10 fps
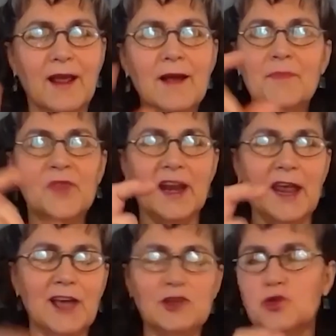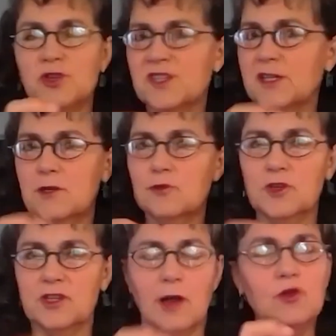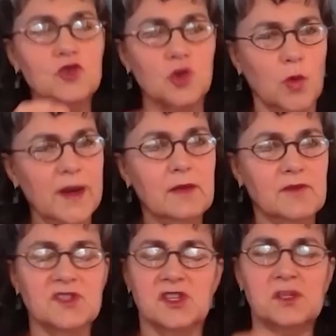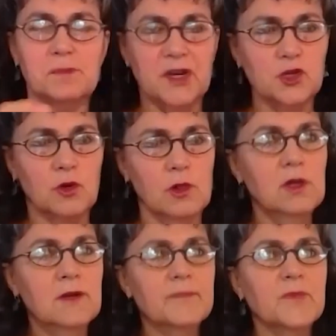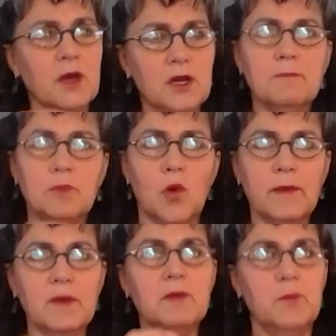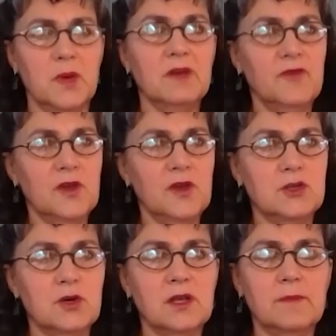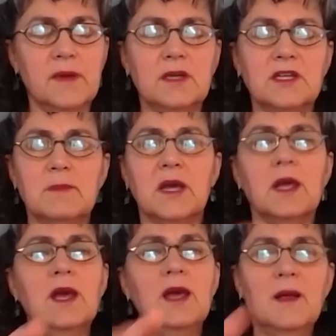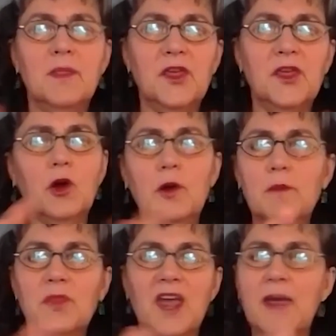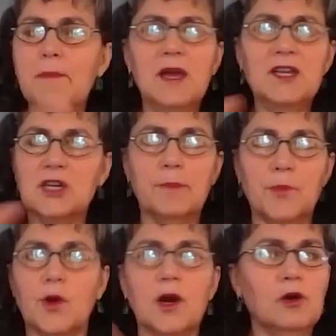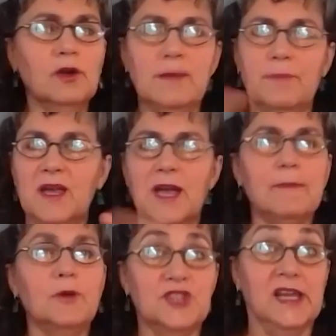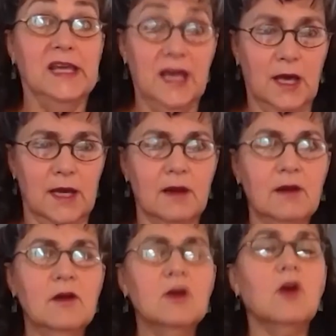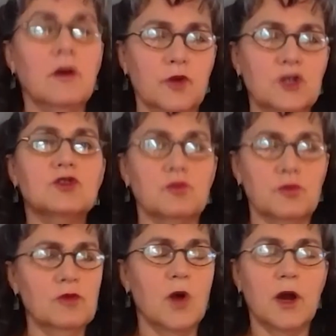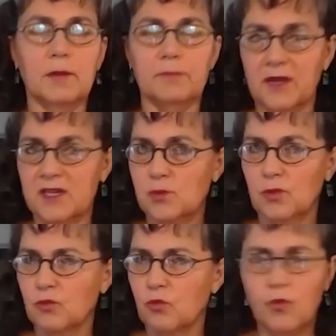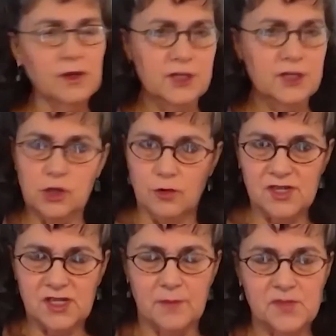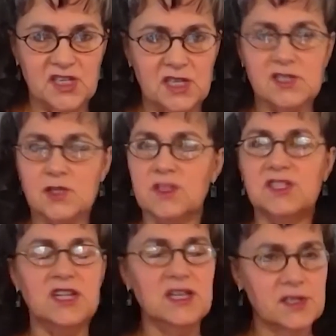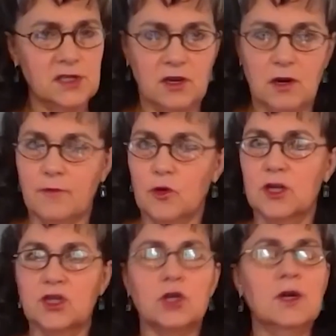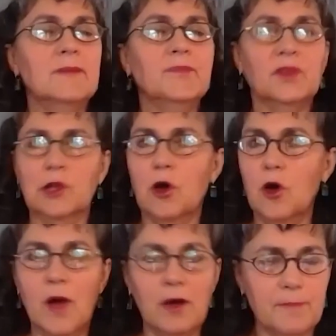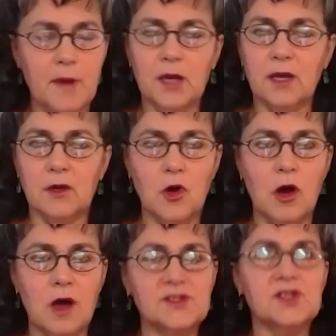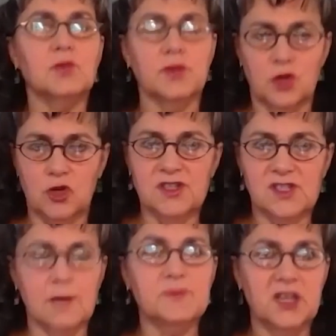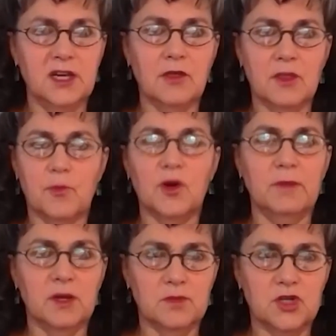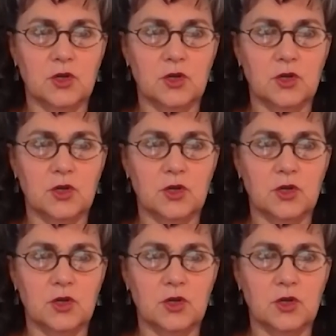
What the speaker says: that extra $600 a week, that's a special unemployment benefit during the pandemic, they may temporarily be able to get coverage through the marketplace with really generous subsidies. So it's decent coverage, low out-of-pocket costs with a good subsidy on the premium too.